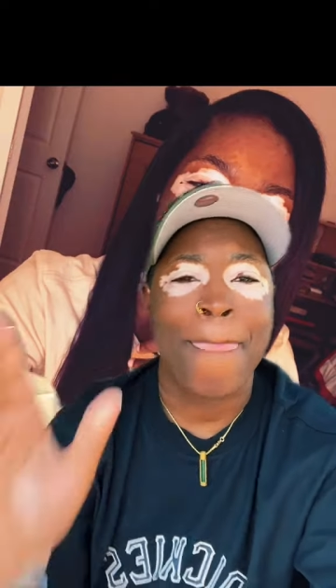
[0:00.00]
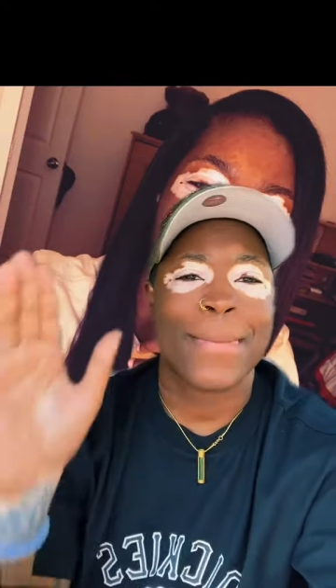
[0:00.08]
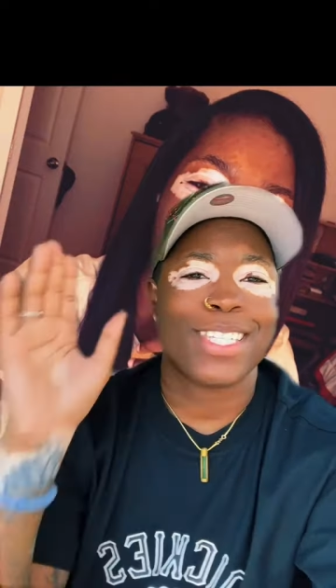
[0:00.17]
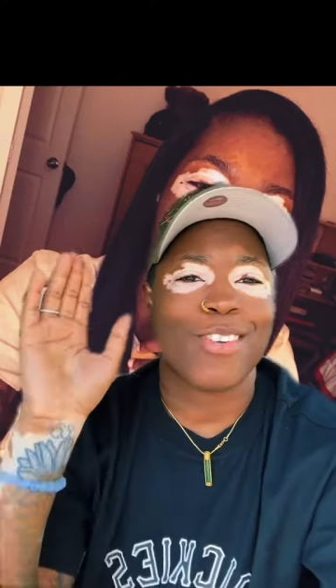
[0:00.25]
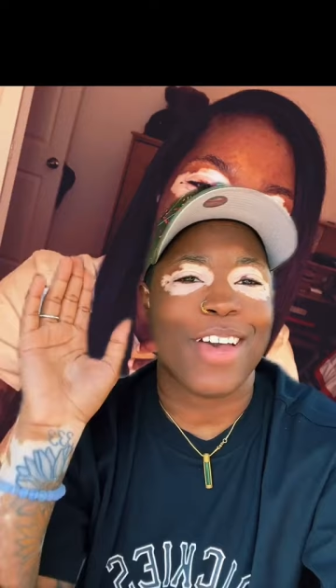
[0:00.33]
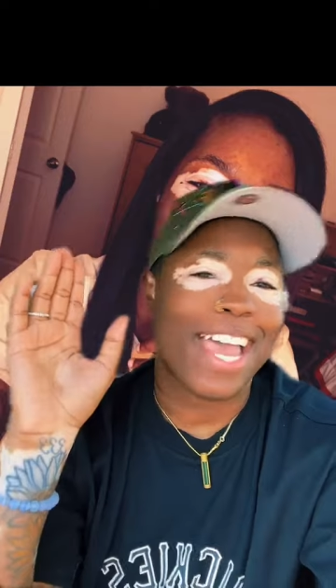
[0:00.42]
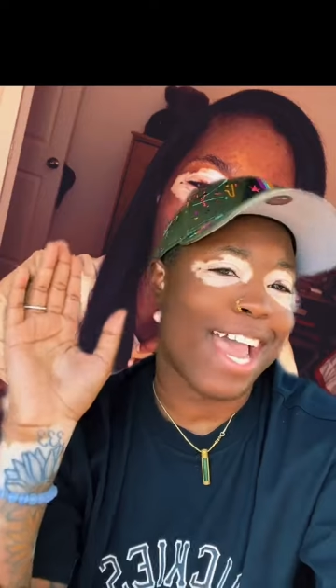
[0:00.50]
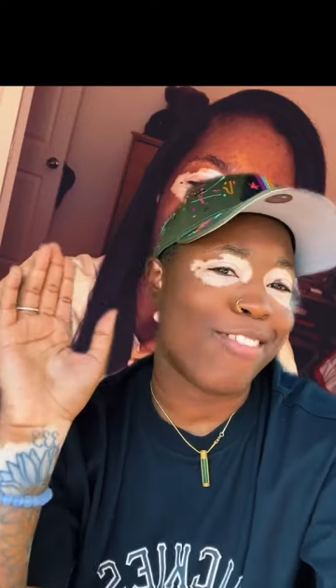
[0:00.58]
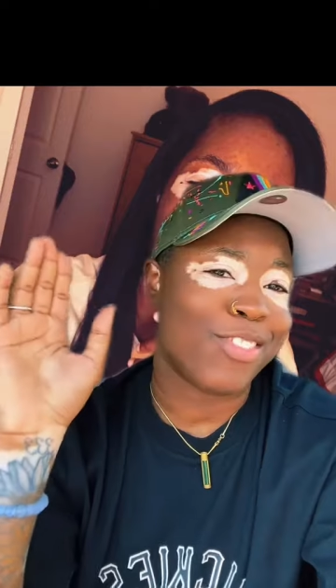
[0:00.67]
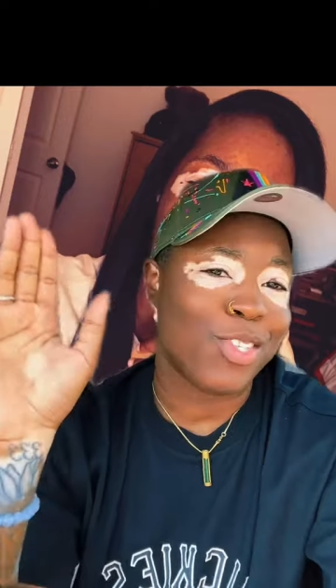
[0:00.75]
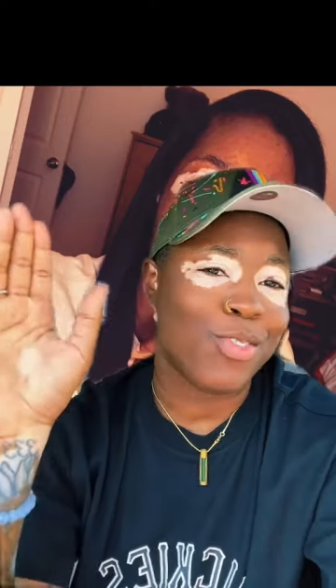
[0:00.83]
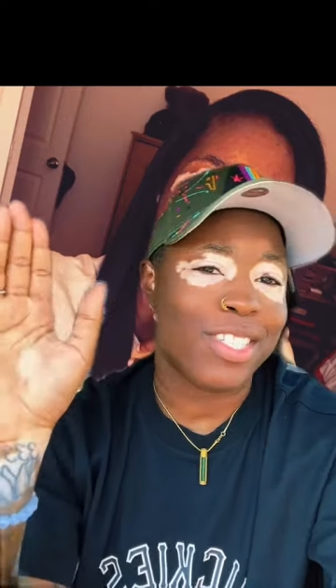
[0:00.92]
So I have
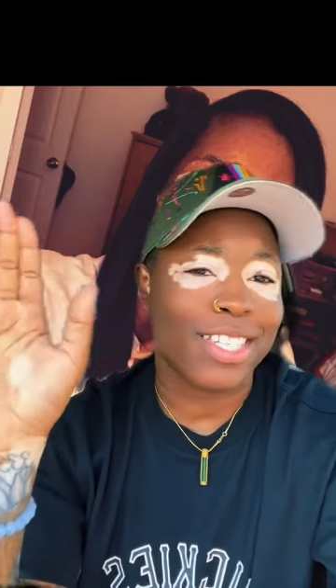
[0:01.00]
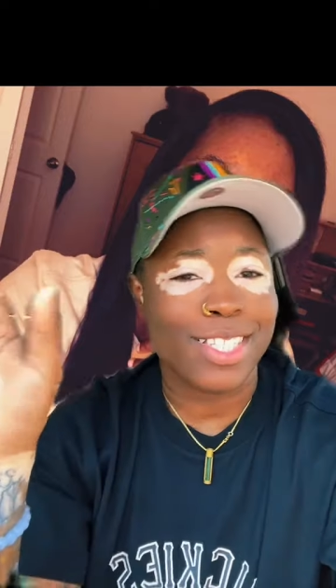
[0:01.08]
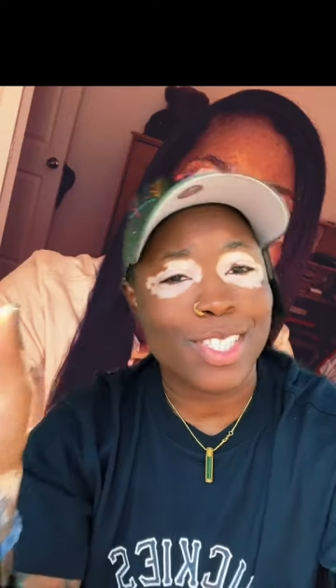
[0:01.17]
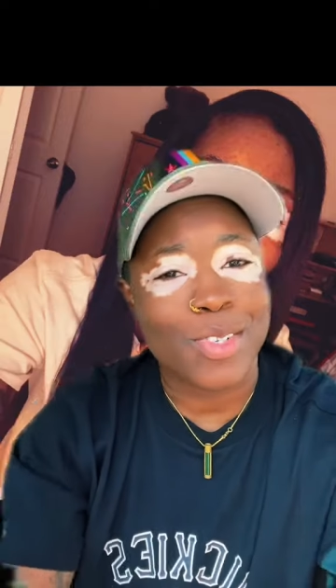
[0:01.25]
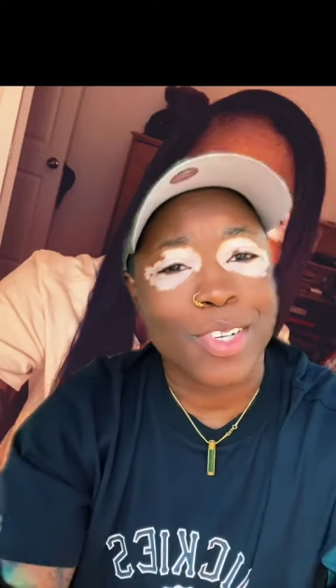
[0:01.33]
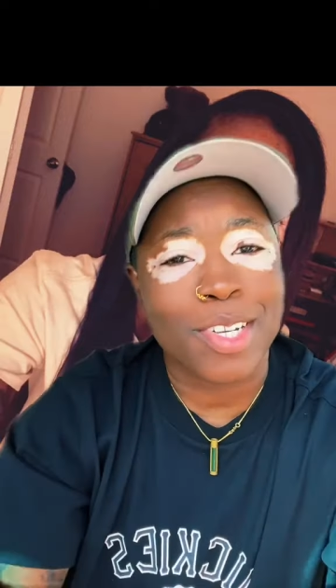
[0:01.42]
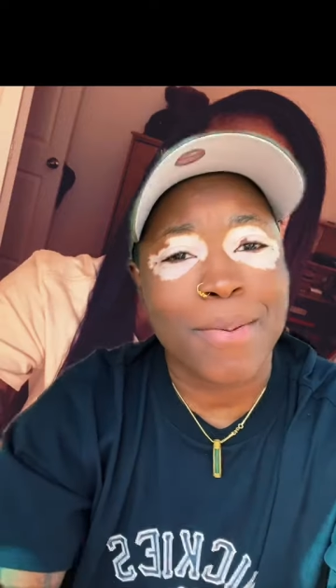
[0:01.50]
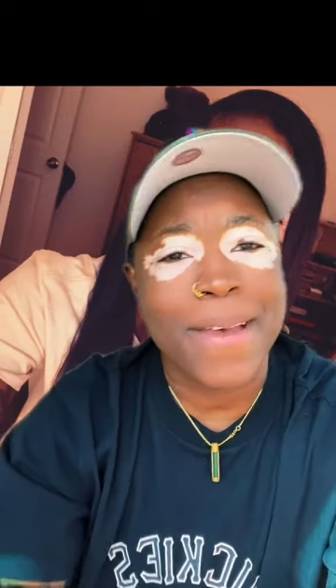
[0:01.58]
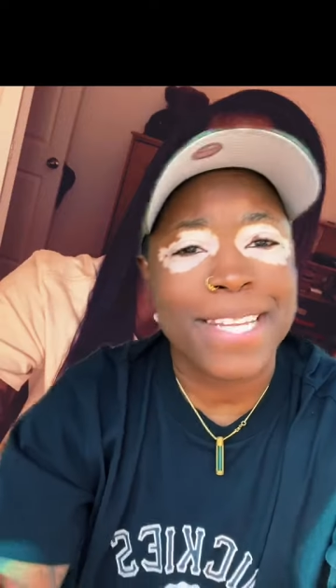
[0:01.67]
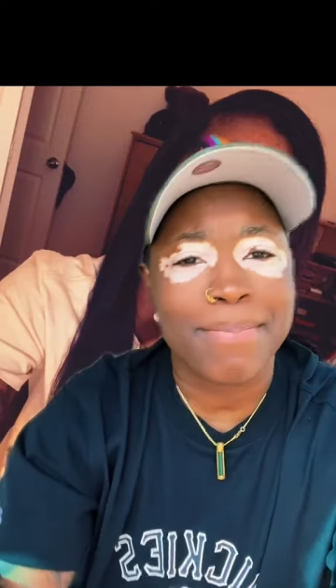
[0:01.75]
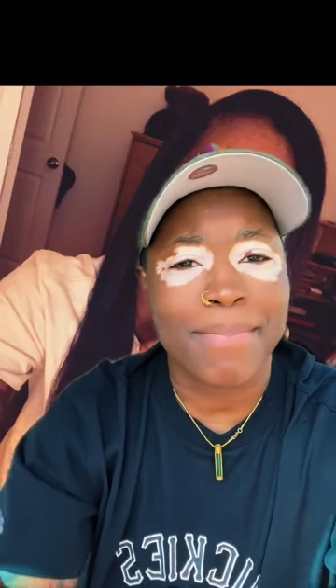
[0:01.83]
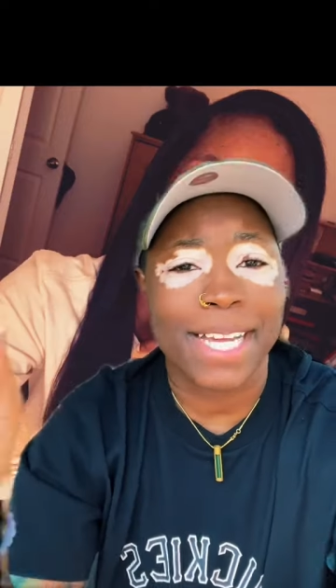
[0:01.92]
to use sunscreen on my
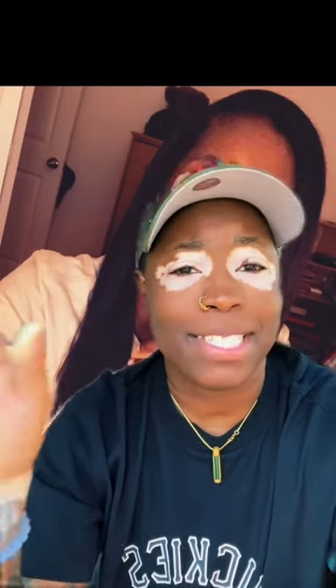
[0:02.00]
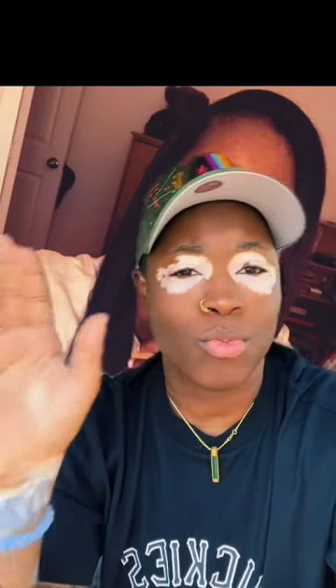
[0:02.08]
spots,